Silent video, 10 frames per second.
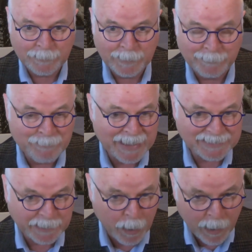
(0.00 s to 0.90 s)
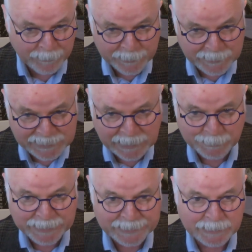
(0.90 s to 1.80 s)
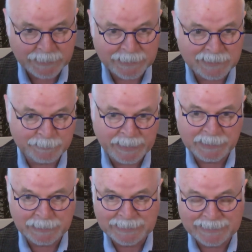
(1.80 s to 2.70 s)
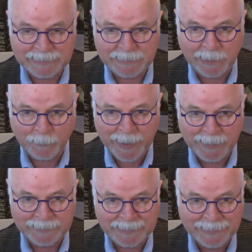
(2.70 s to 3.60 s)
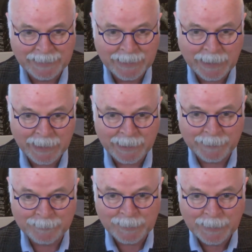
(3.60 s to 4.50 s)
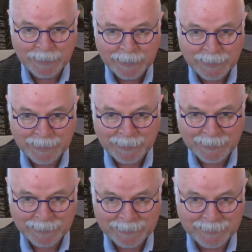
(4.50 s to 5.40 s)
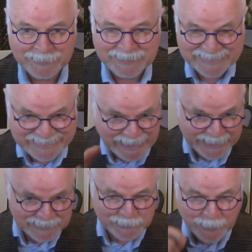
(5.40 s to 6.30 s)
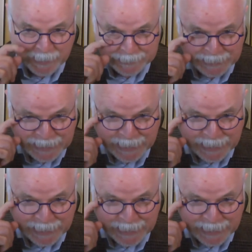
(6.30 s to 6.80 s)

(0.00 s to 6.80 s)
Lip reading: amazing authors come in and specialists around the science around